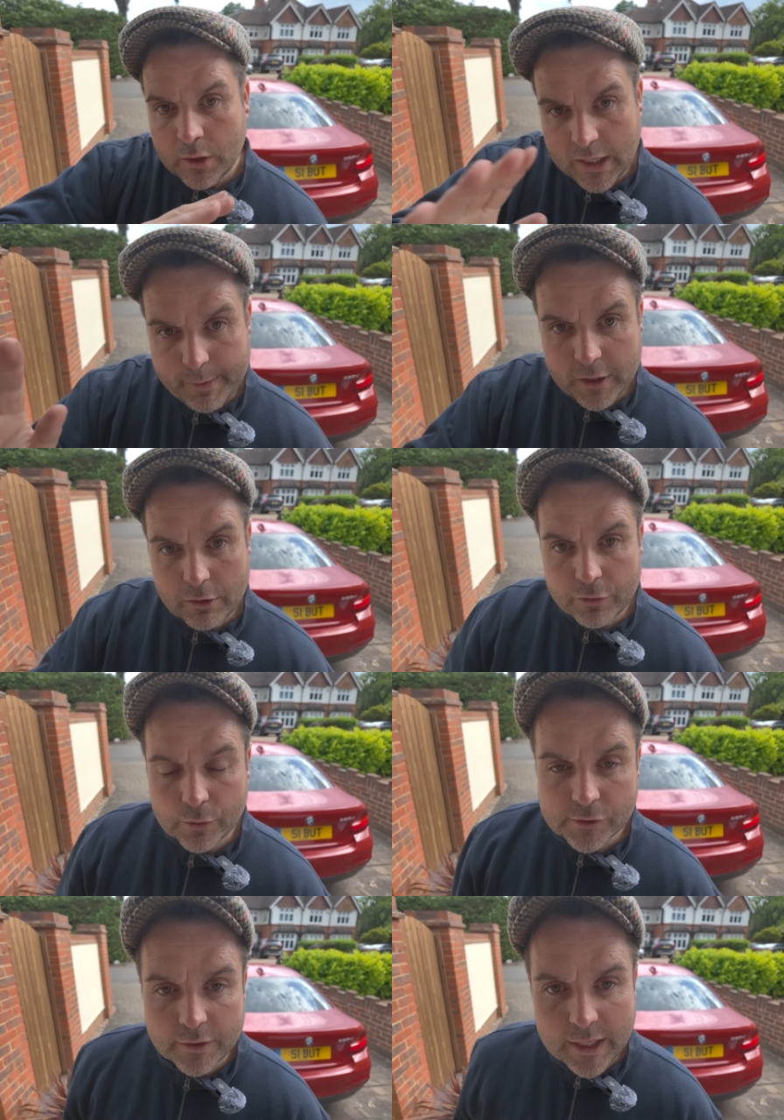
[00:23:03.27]
Let me know your
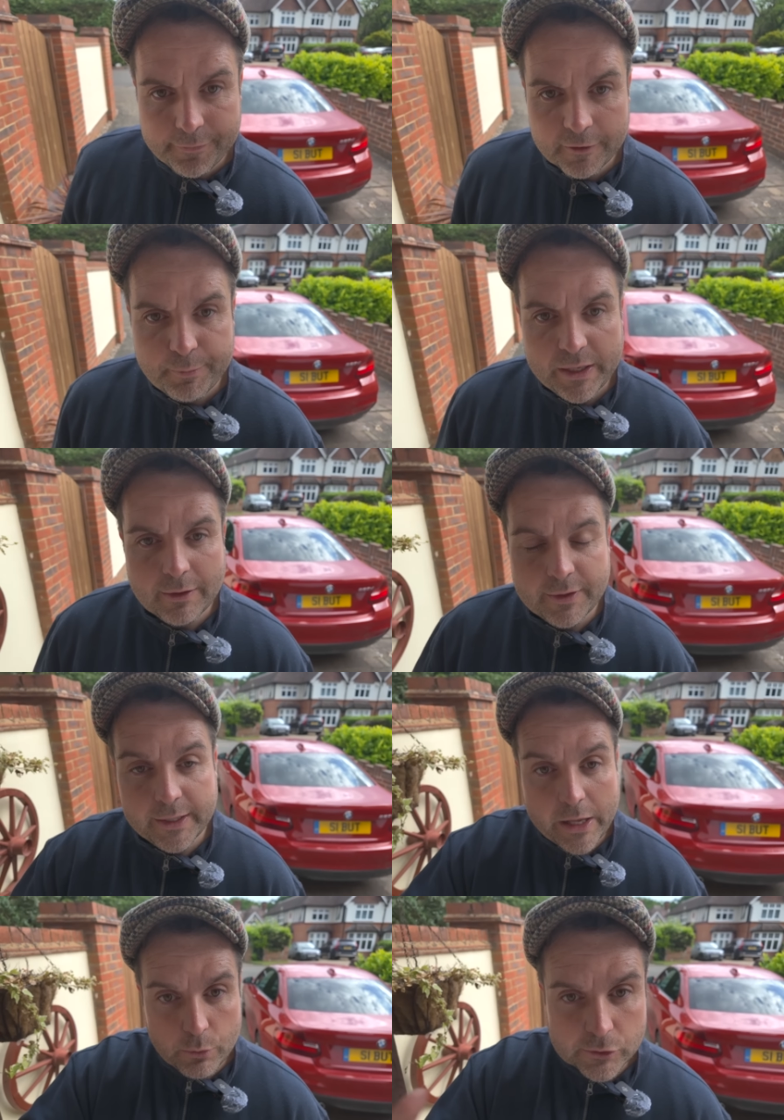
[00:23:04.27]
thoughts on the FFP
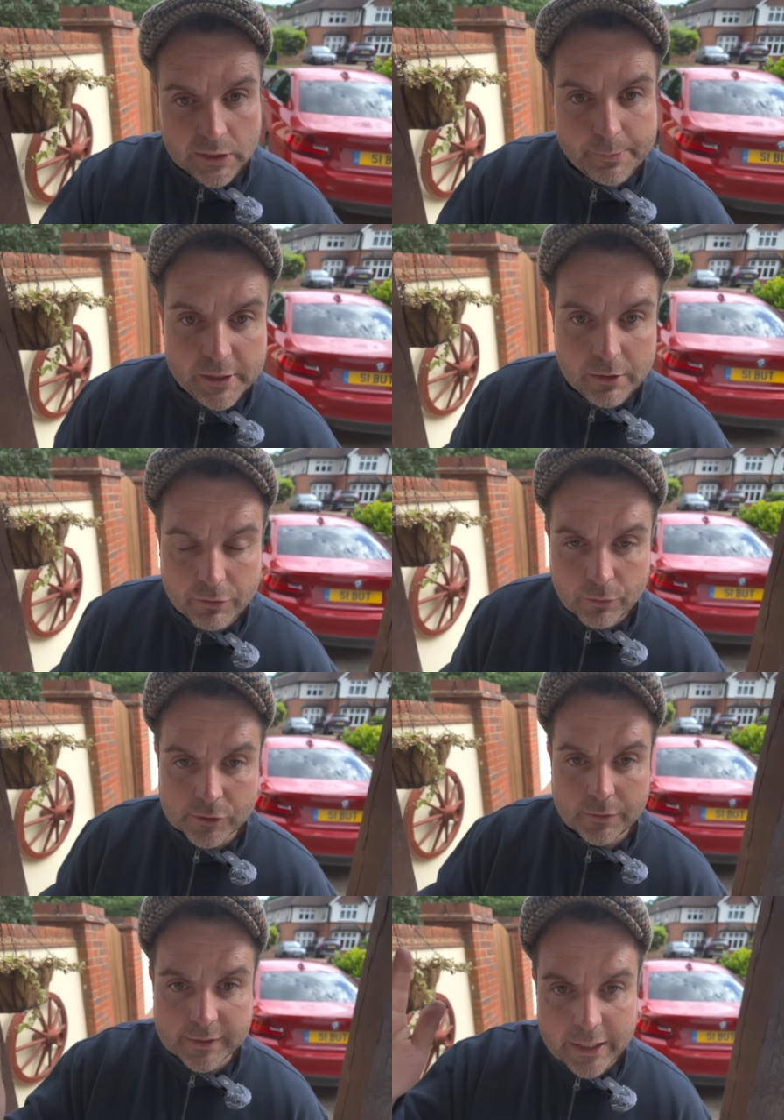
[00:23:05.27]
thing, and also let me know your
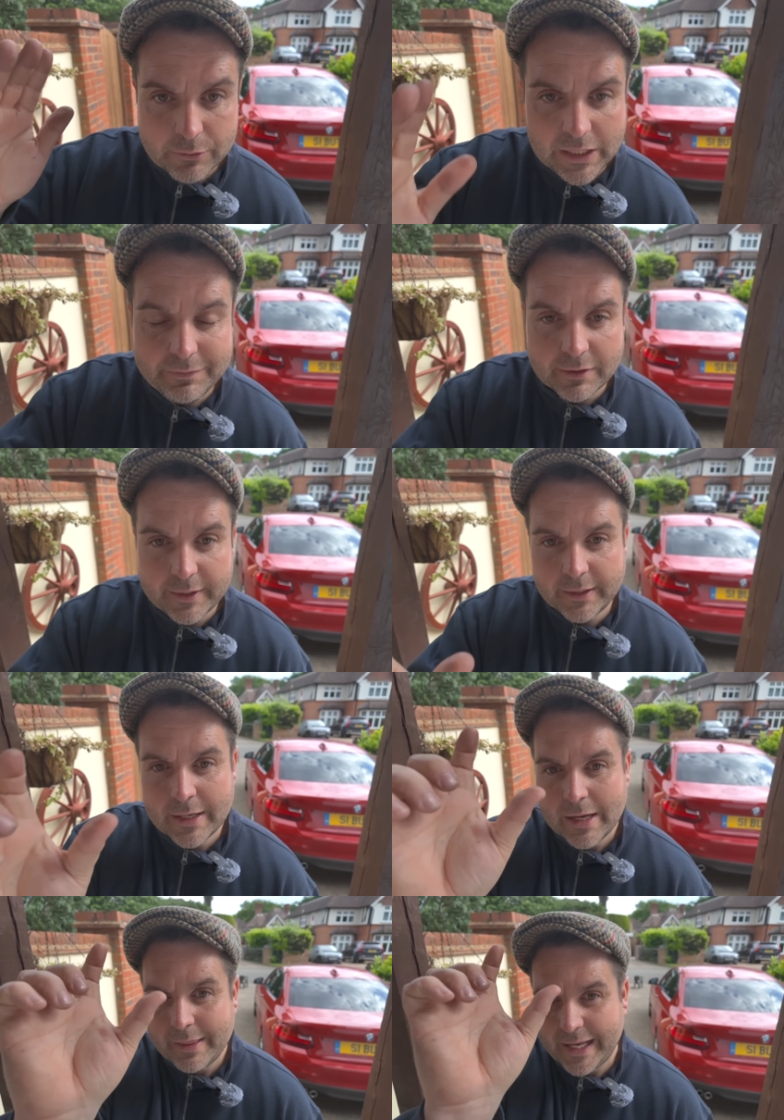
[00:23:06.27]
thoughts on the Daniel Levy thing.
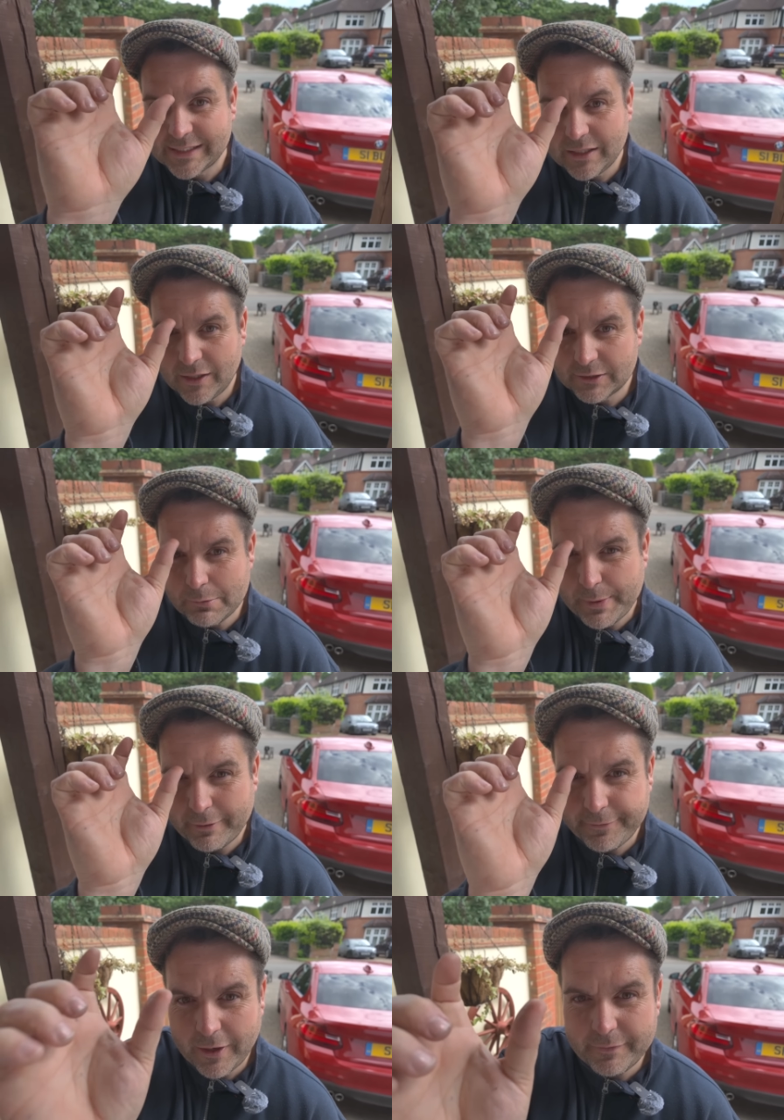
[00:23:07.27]
That starts from
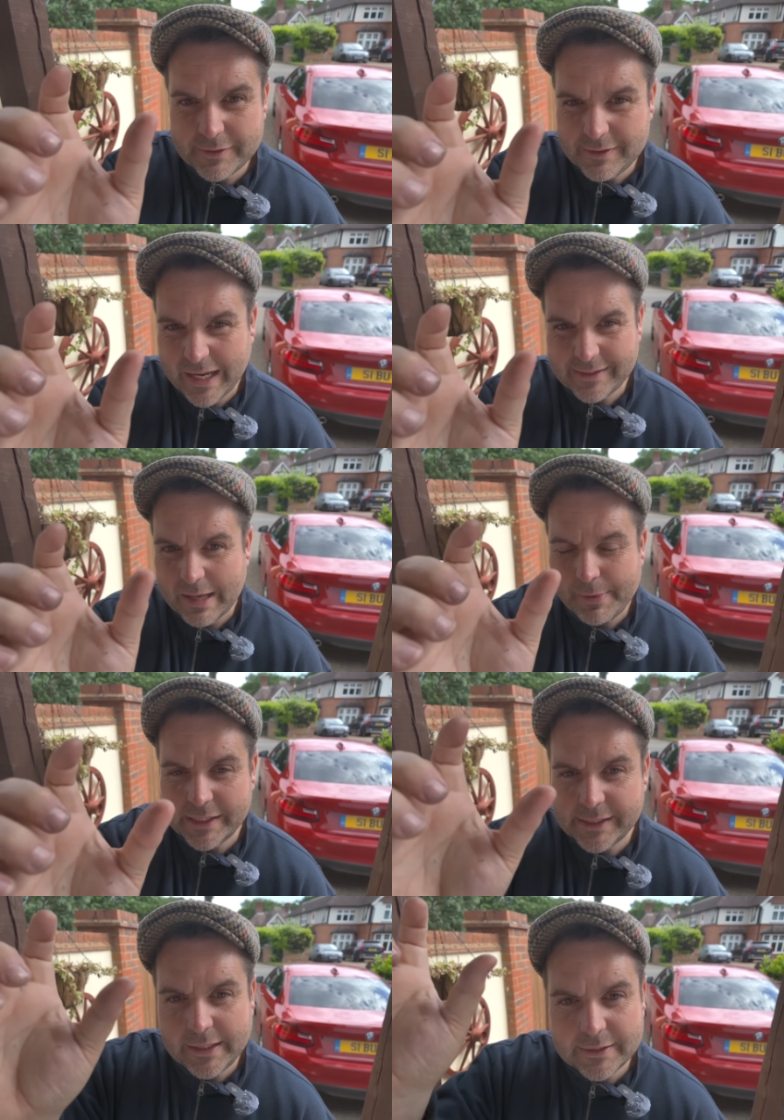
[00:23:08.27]
about five, ten
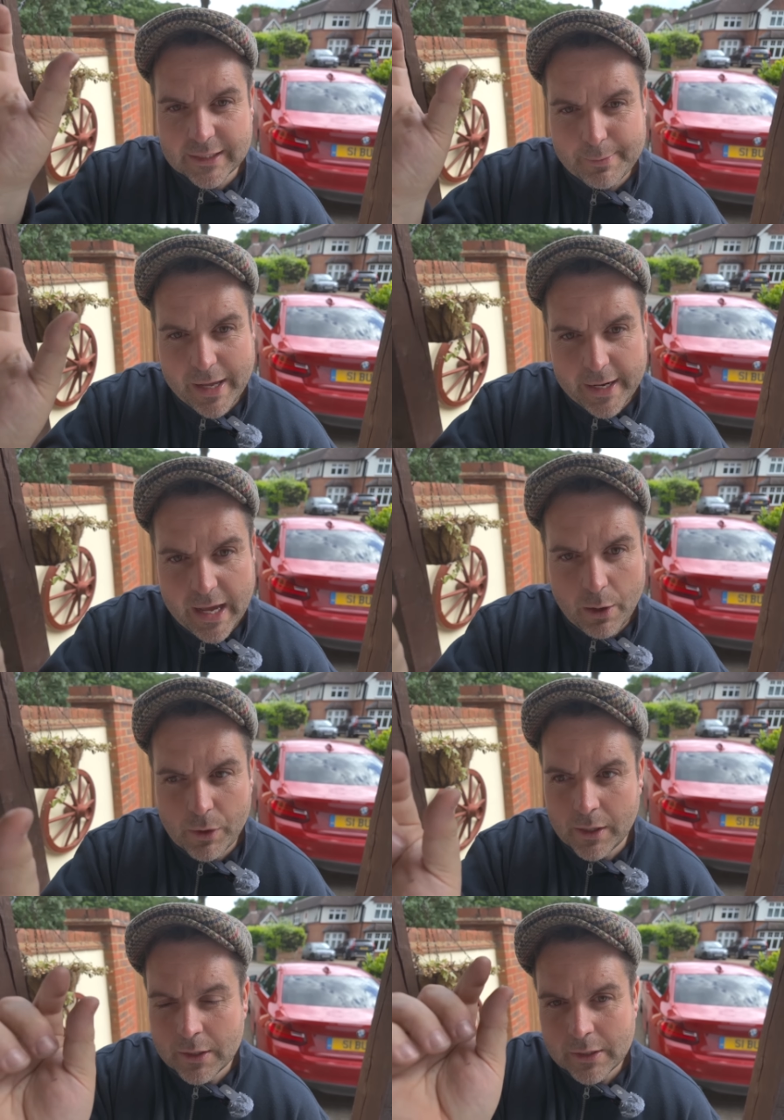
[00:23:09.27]
minutes in until about an hour.